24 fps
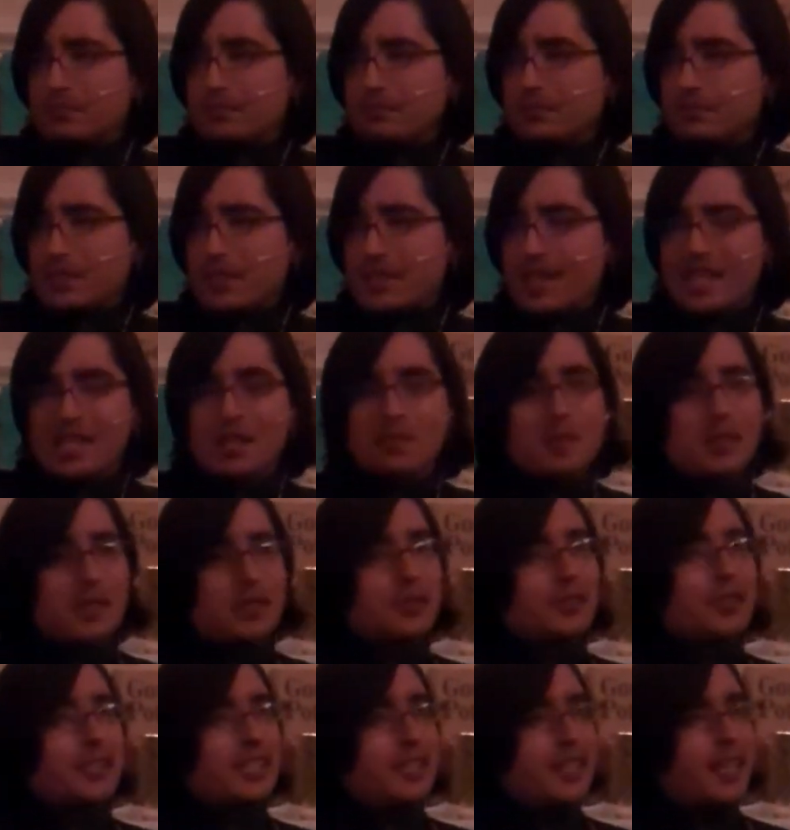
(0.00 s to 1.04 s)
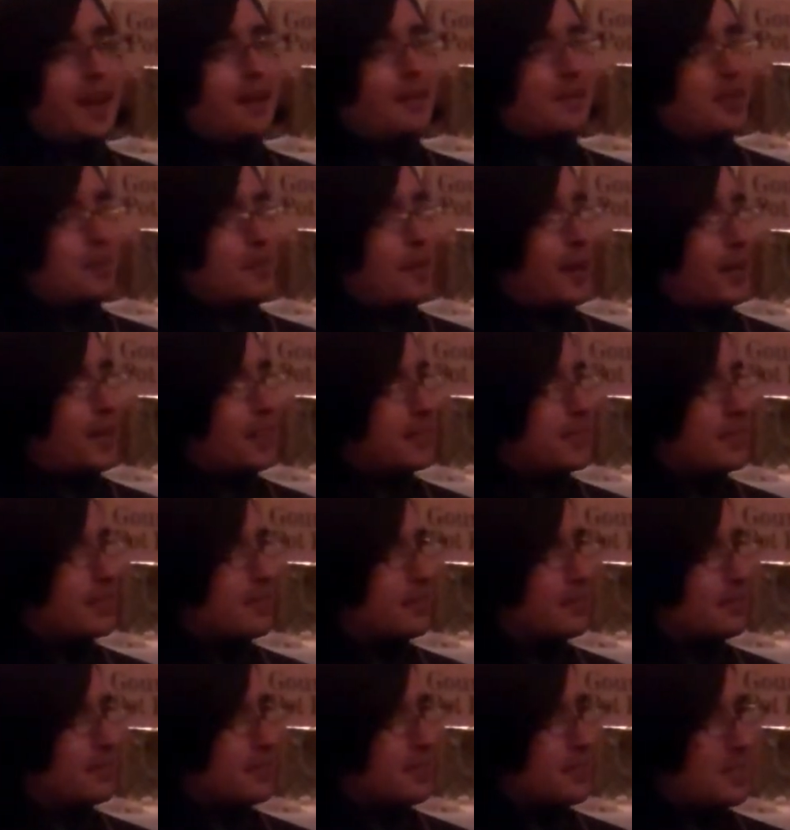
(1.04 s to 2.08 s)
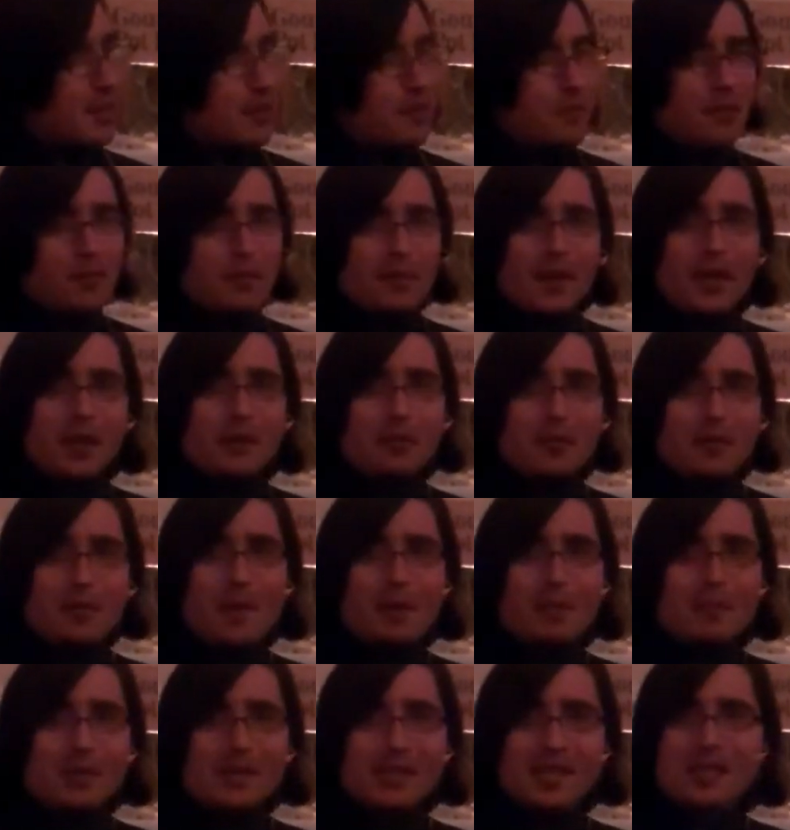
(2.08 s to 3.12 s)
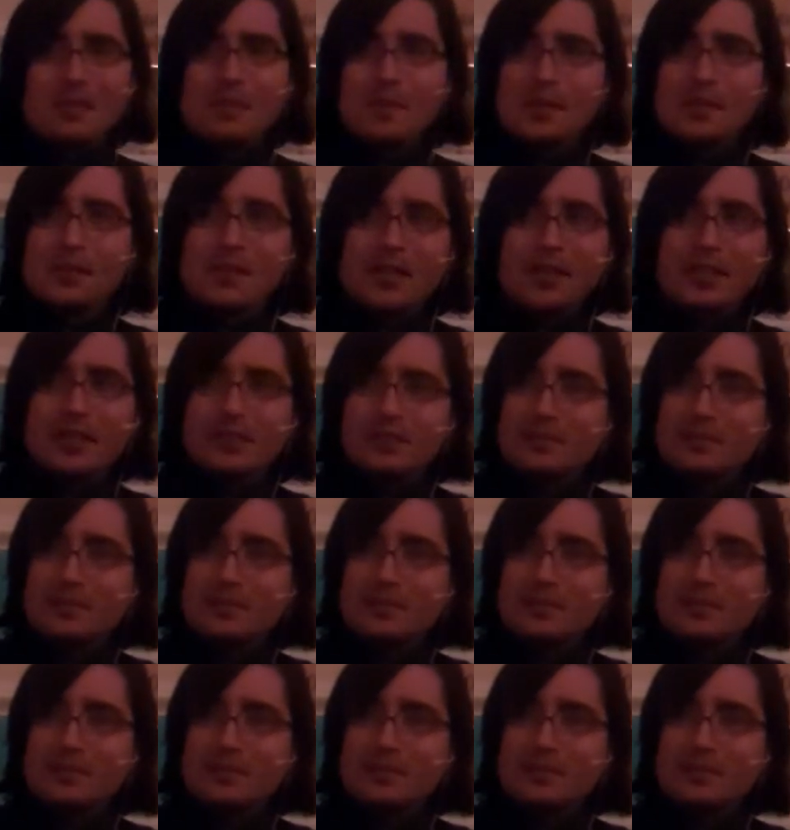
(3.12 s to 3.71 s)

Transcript: Sesame Street came to mind. Does everybody remember Sesame Street?